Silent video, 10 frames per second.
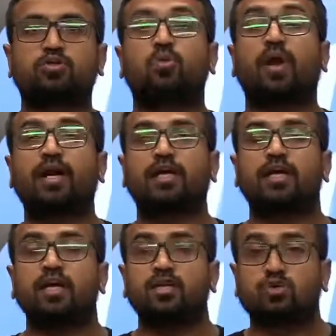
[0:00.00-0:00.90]
2, 8.
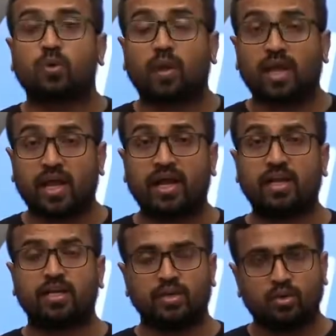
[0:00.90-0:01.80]
So
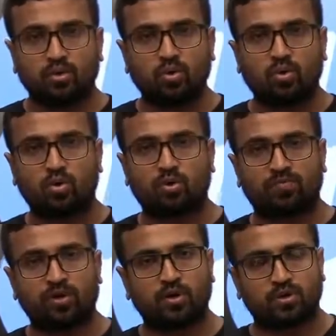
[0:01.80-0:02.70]
8
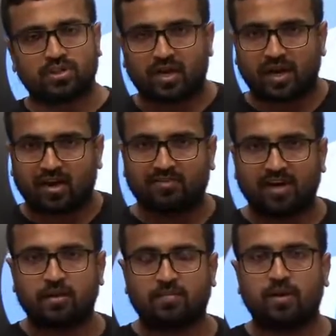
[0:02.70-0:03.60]
YouTube videos are
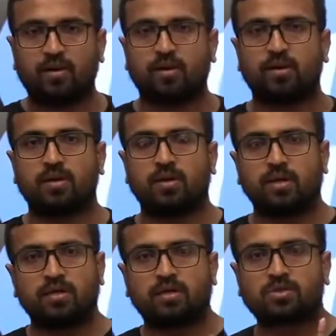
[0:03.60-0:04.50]
available.
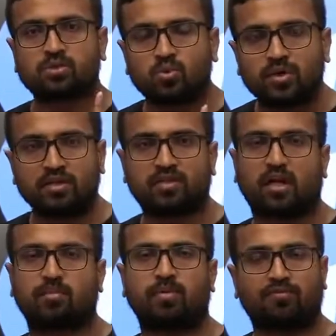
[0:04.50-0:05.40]
The student
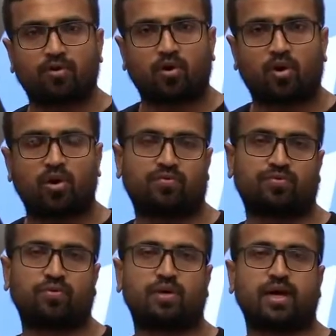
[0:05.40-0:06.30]
dharma for all of
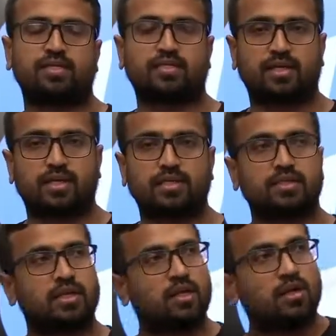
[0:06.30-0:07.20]
you guys
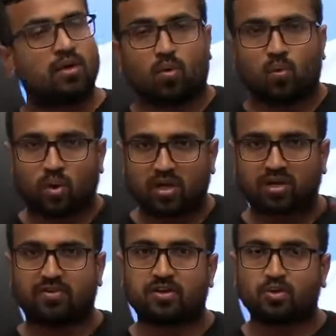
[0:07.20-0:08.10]
is
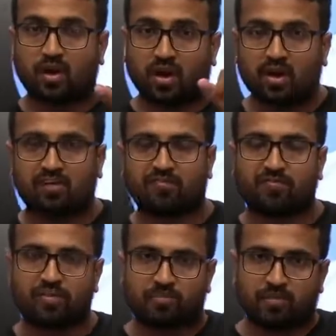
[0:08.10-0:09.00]
whatever you are left
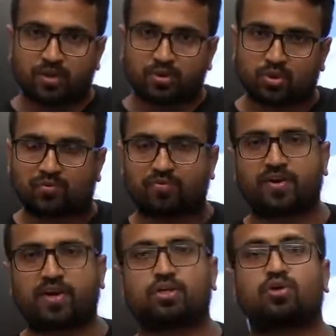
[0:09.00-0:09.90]
with, make sure you
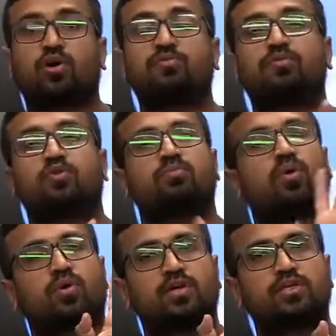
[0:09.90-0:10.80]
finish it off
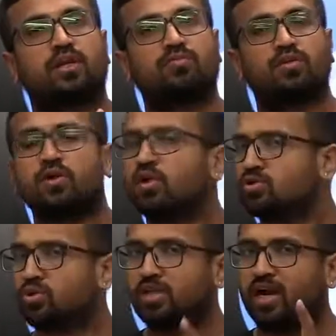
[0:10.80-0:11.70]
tomorrow itself,
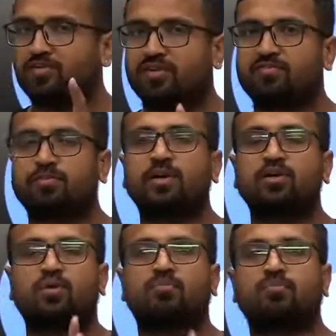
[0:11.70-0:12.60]
so that when we
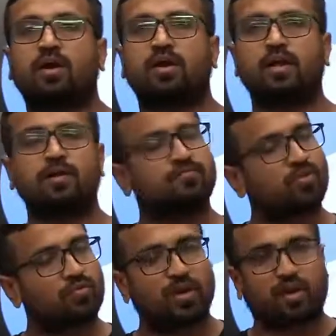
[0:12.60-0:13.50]
meet on Monday,
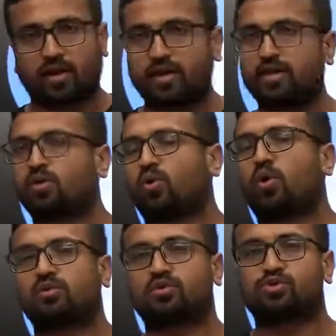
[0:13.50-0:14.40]
we are ready to
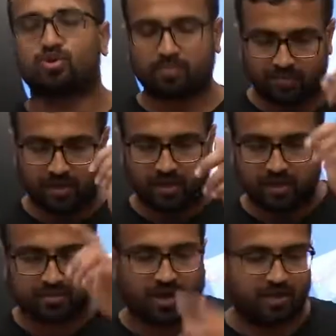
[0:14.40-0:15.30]
rock the show.
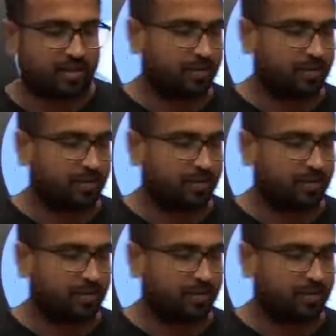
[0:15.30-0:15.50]
Let's start